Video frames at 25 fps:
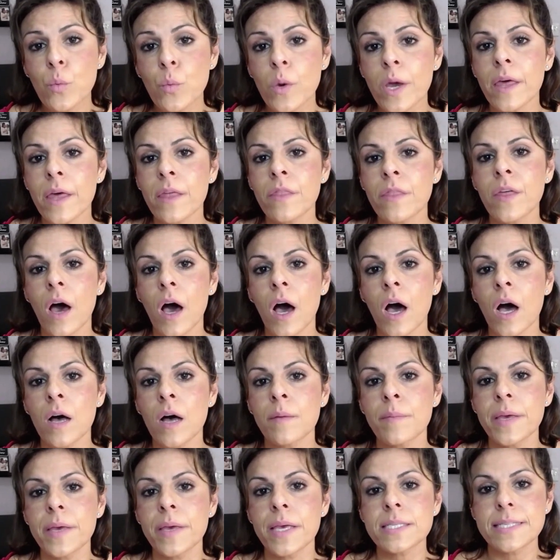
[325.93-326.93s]
with
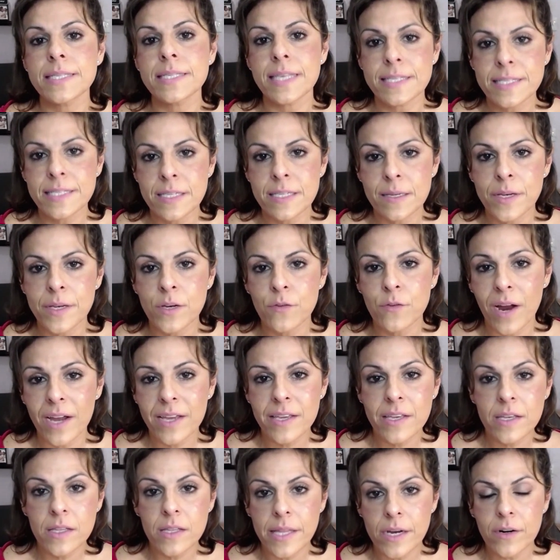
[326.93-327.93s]
system
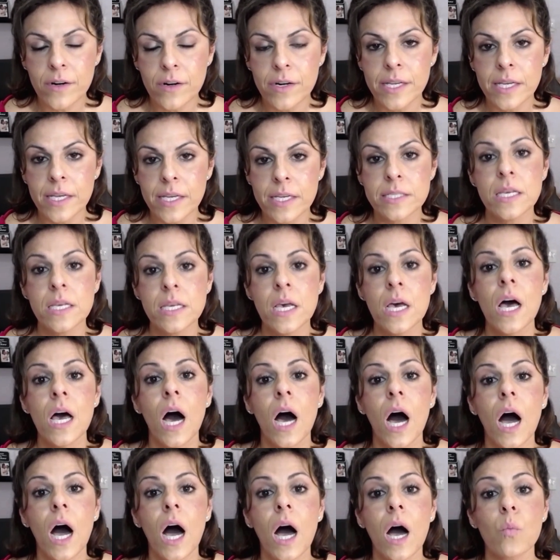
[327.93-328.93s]
irregularities.
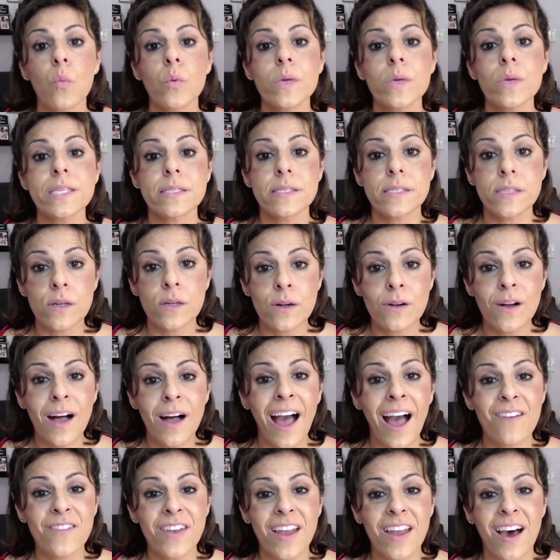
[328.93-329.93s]
We still
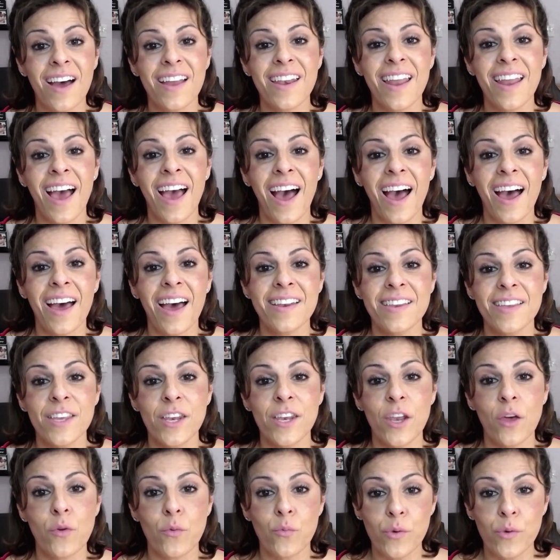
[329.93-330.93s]
have not had,
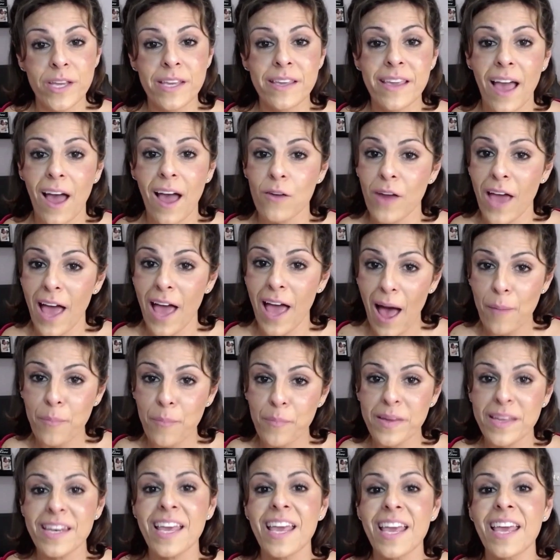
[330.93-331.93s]
the recount
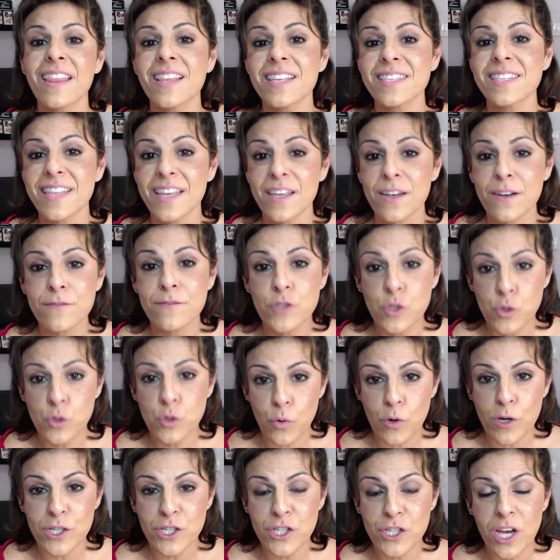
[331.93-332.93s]
happen in the state of
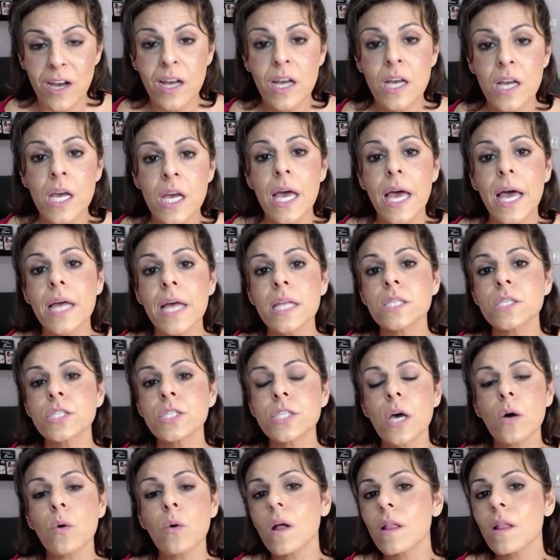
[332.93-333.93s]
Georgia. And
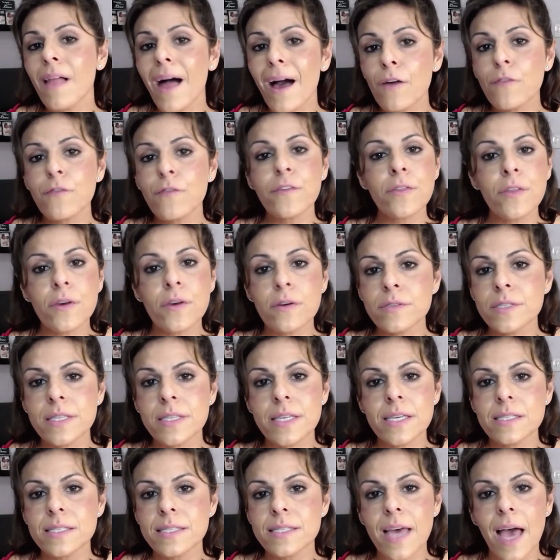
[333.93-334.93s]
so allow for those
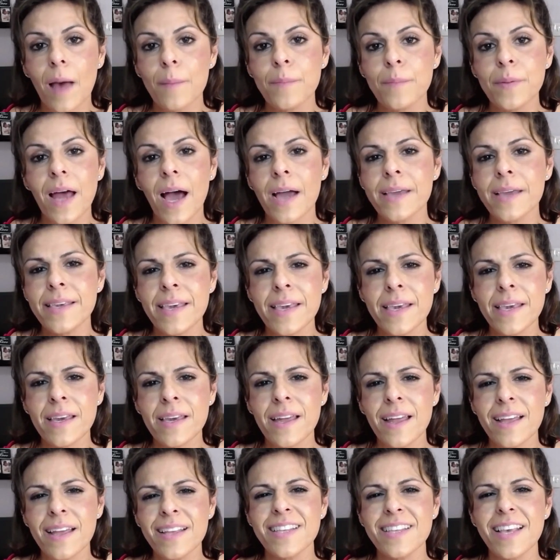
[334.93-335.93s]
things to happen.
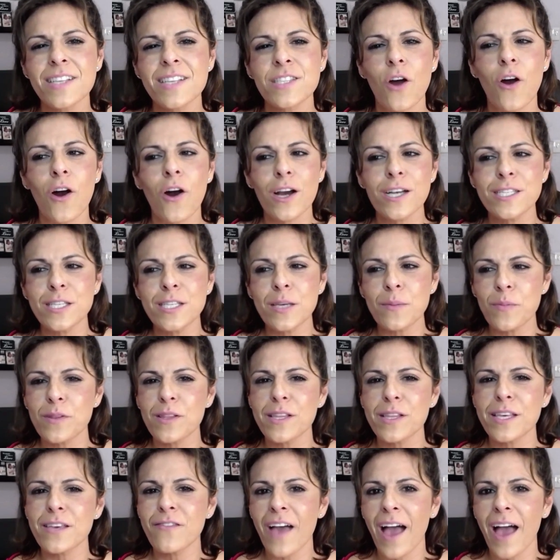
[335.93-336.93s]
It's hard to
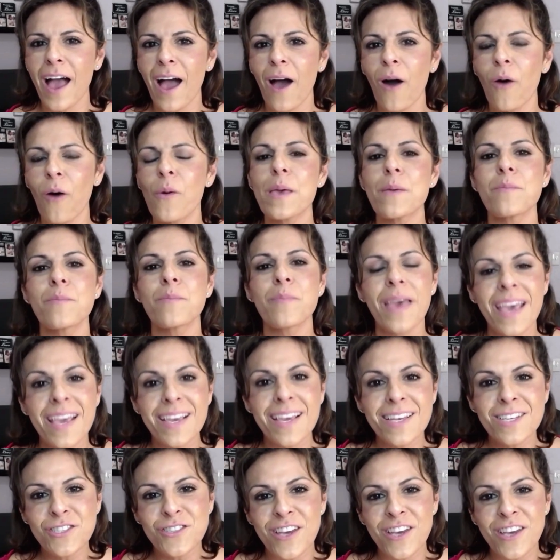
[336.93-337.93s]
believe how
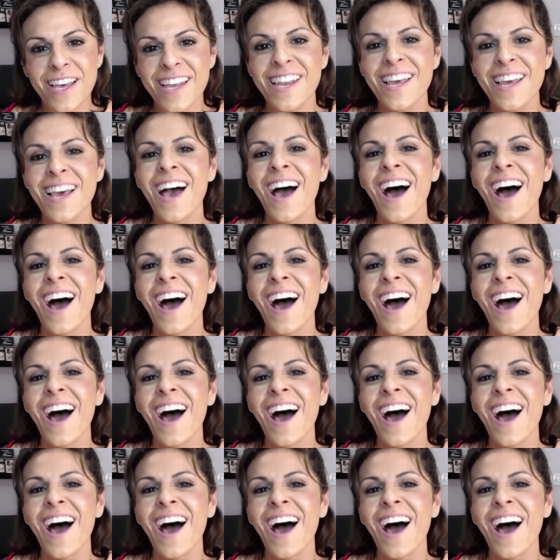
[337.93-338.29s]
impatient